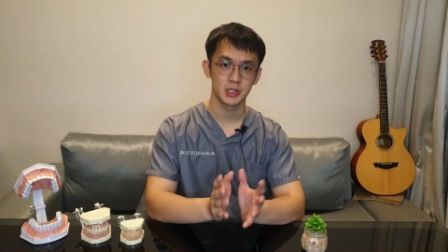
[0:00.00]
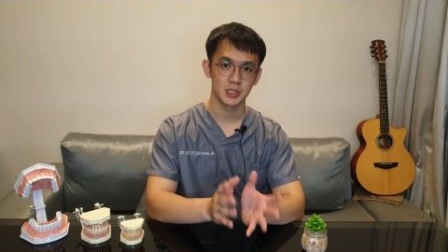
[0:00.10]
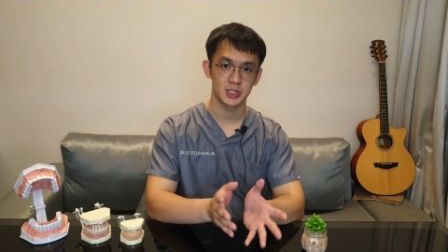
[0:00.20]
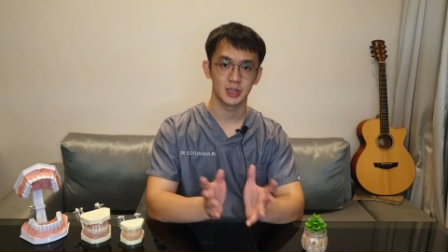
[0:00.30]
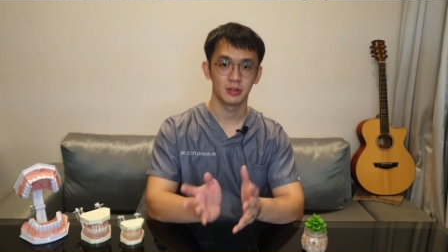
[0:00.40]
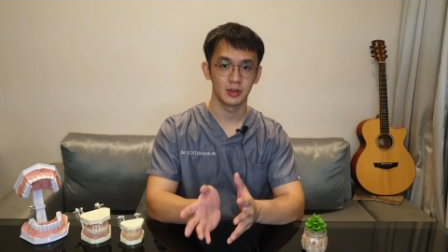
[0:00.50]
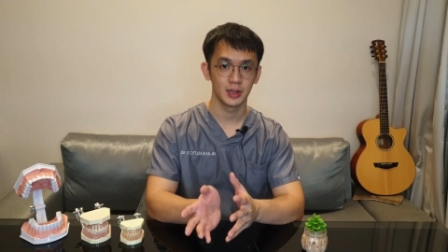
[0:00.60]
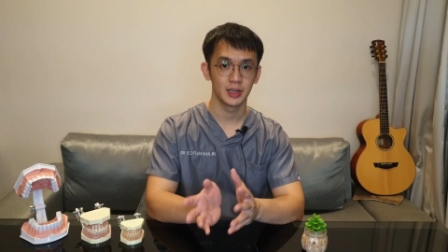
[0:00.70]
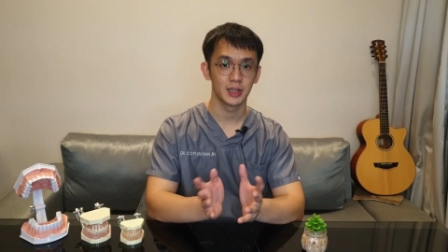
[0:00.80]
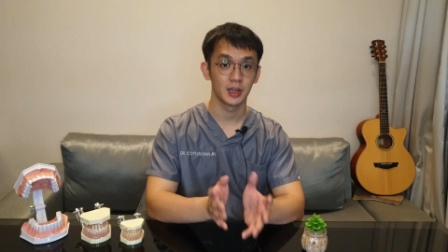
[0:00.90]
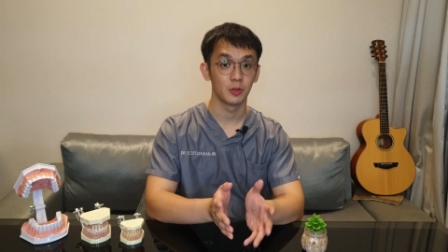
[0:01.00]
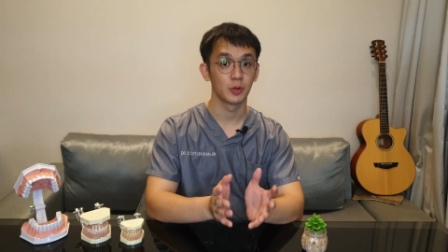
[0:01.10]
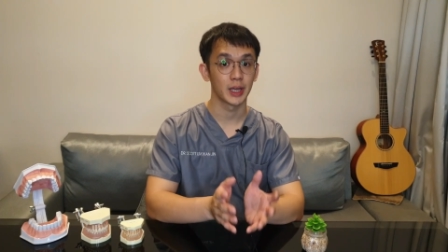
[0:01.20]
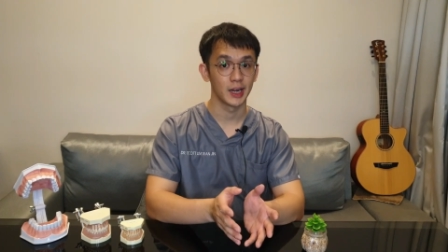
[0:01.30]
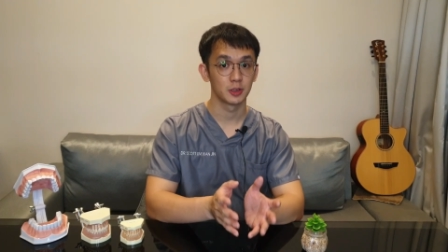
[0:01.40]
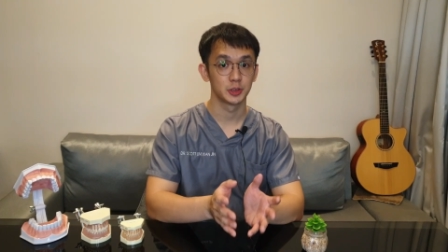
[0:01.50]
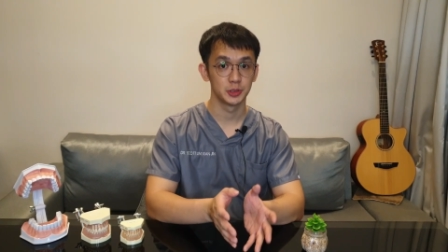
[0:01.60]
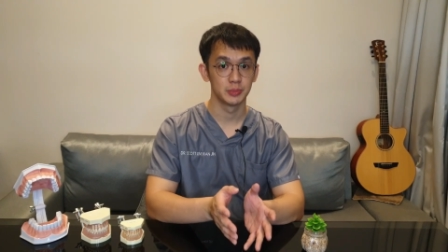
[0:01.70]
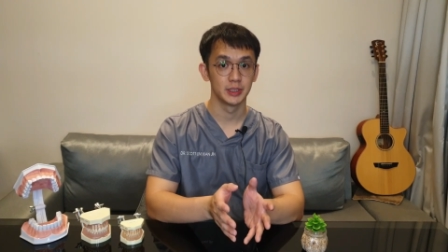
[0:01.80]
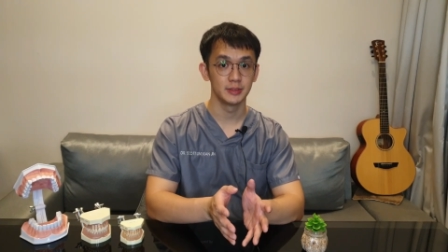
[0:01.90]
Patients generally need a root canal
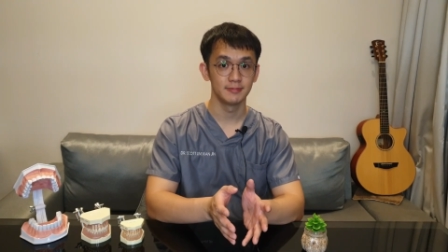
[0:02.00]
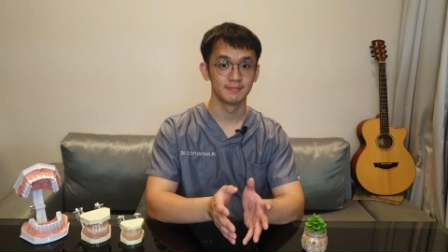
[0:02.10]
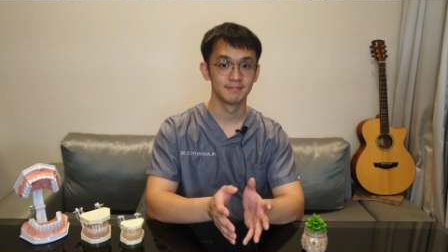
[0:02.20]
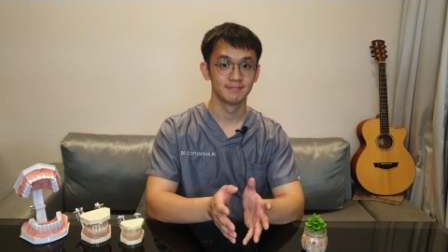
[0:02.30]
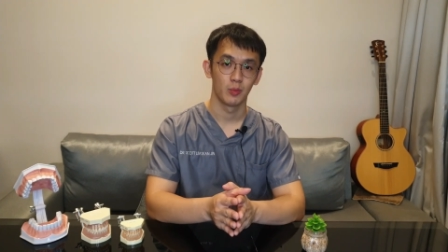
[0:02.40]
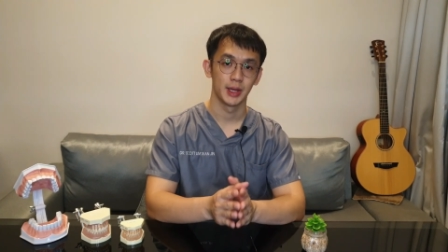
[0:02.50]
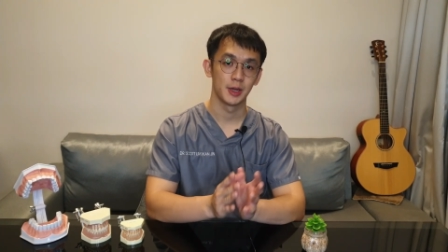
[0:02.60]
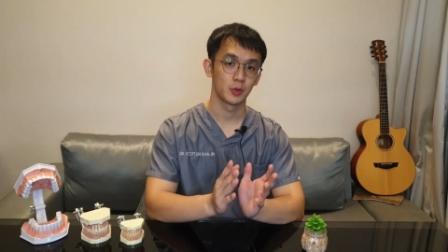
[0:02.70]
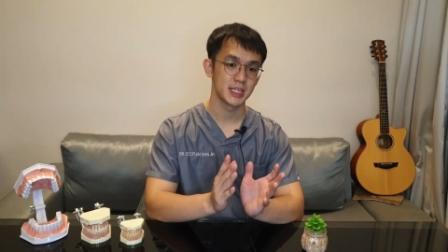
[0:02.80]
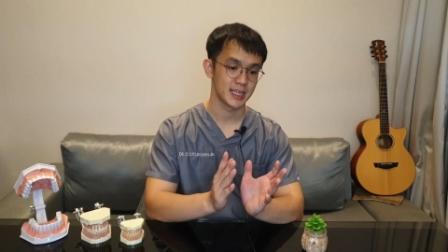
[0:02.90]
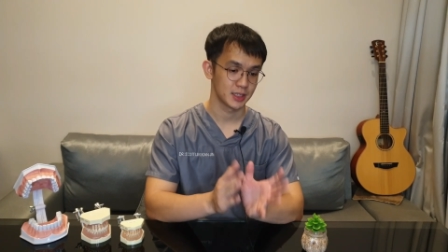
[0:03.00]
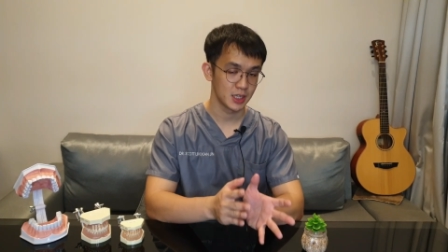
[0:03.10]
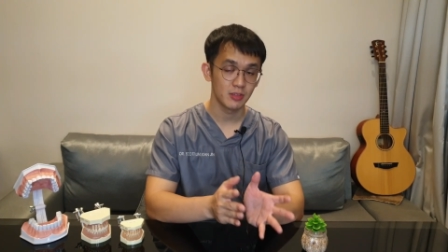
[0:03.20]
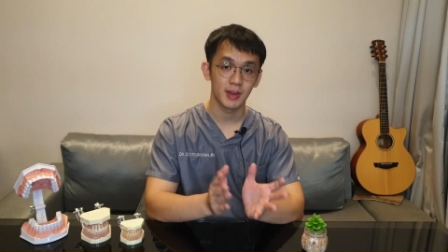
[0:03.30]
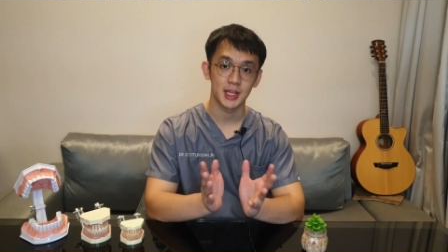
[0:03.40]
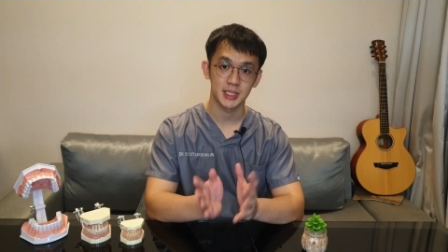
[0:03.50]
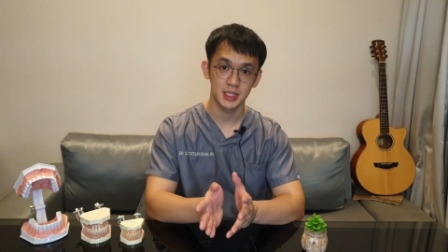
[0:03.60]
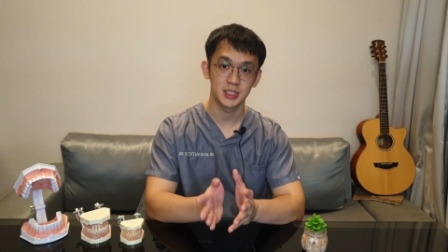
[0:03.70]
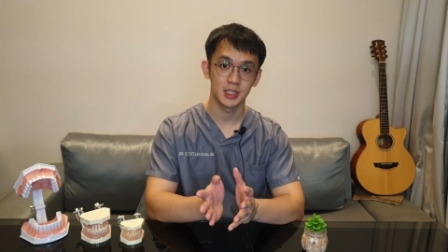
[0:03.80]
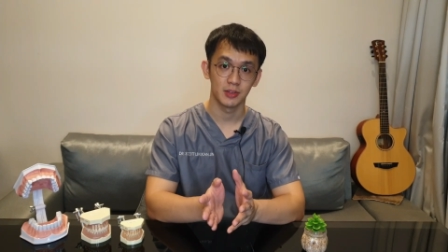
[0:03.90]
treatment when they notice their teeth are
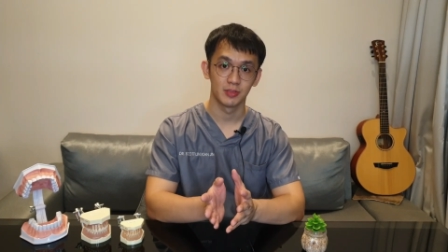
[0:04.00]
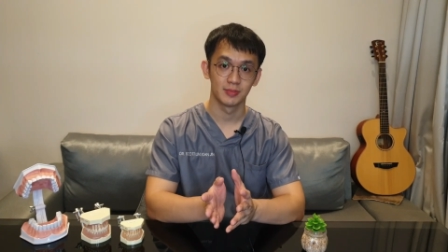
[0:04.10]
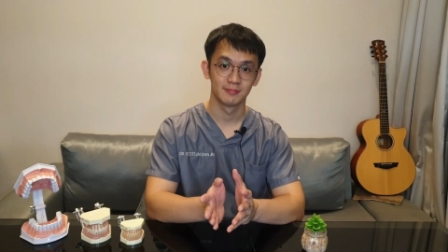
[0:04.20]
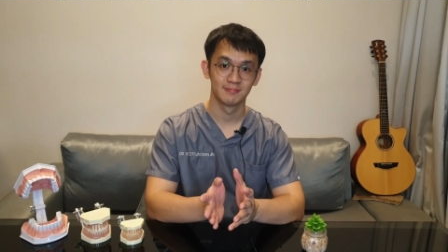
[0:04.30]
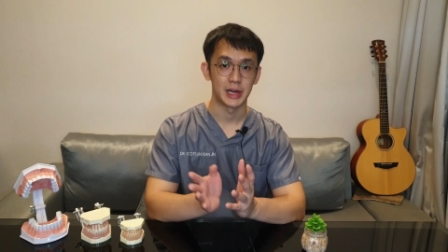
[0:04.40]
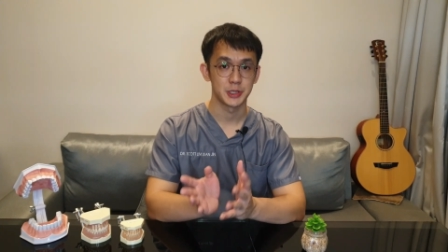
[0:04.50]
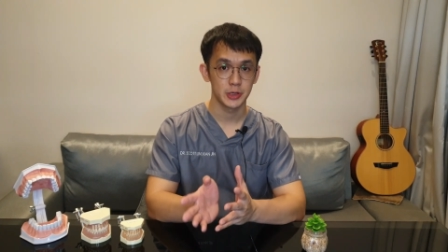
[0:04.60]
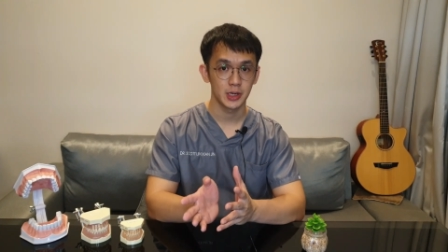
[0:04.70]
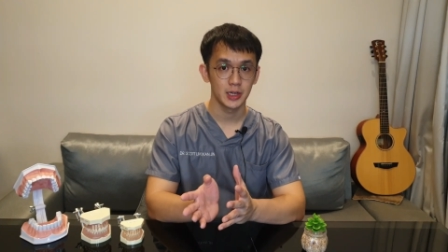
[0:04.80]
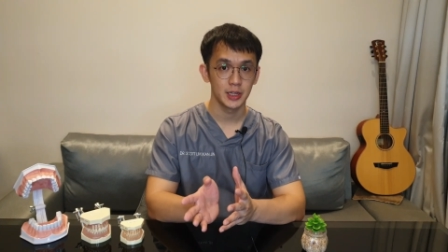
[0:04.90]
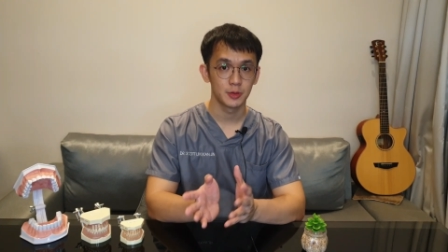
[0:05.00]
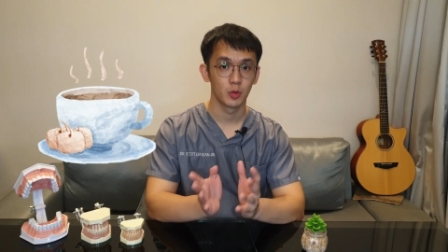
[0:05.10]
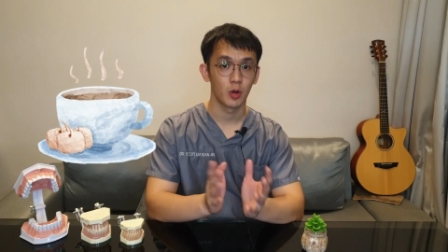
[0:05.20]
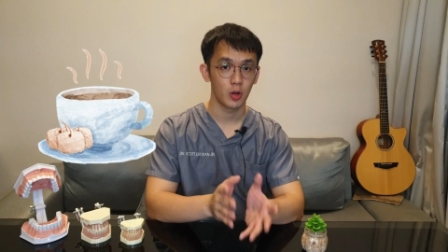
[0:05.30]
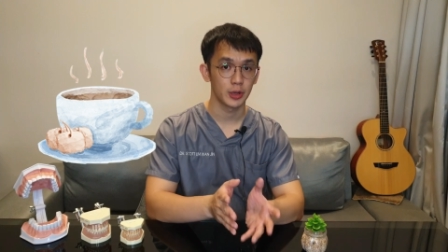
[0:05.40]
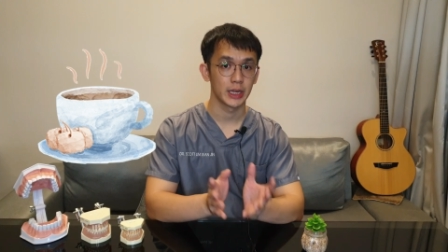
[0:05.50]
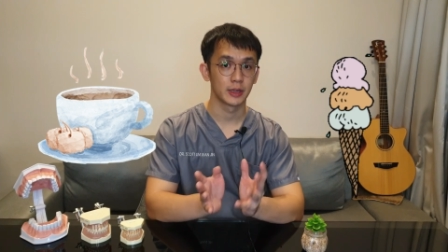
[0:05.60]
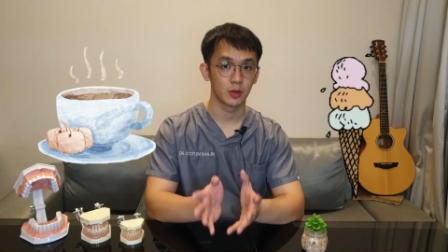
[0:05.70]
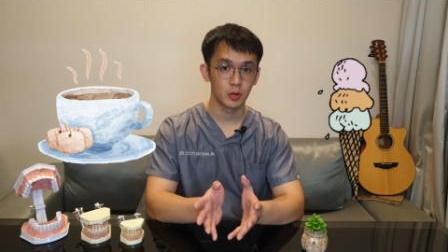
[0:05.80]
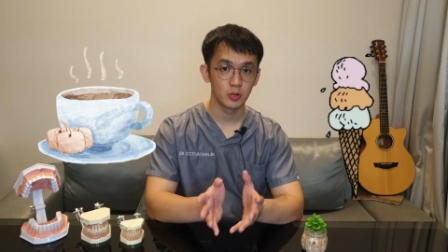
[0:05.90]
sensitive, particularly to hot
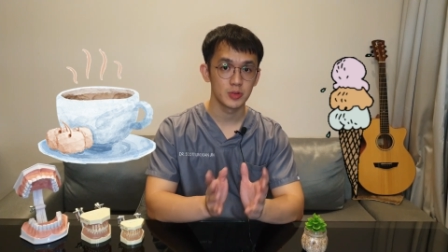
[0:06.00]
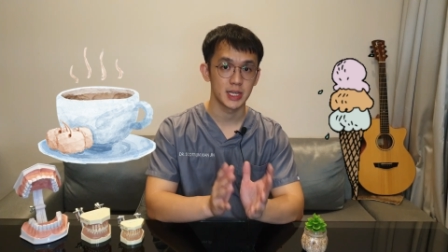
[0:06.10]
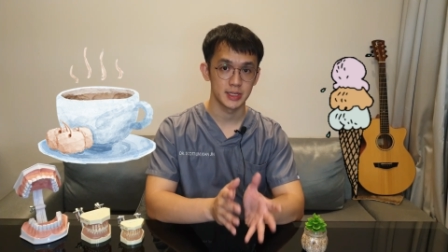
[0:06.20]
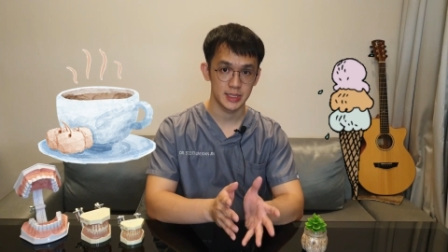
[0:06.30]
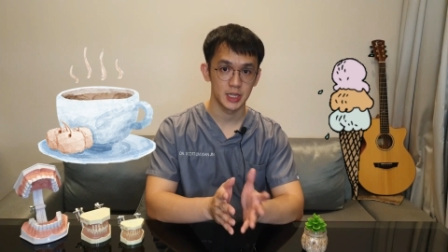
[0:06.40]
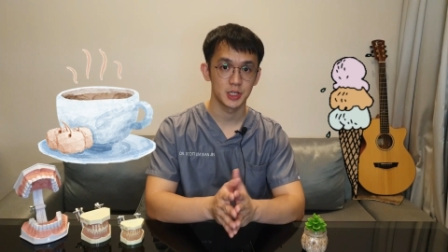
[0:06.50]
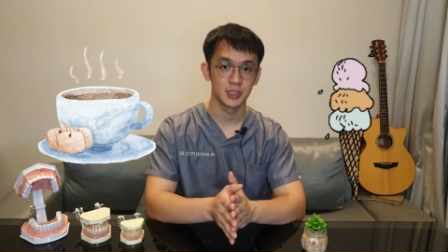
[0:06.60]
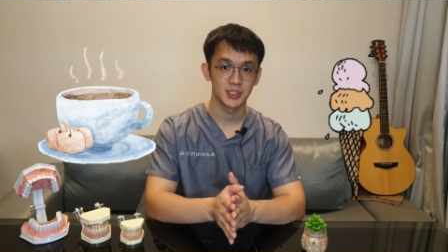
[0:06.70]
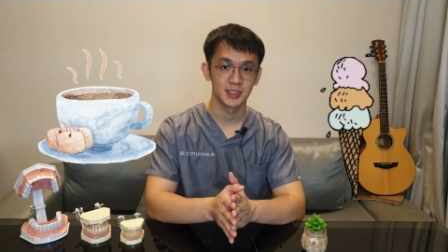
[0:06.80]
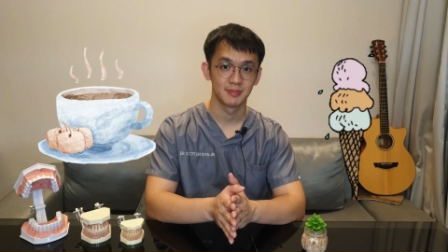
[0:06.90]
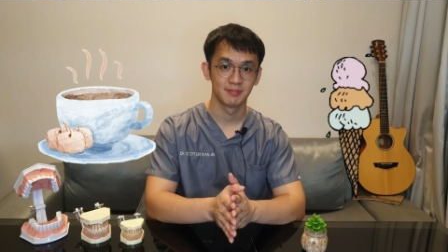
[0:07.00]
and cold sensations.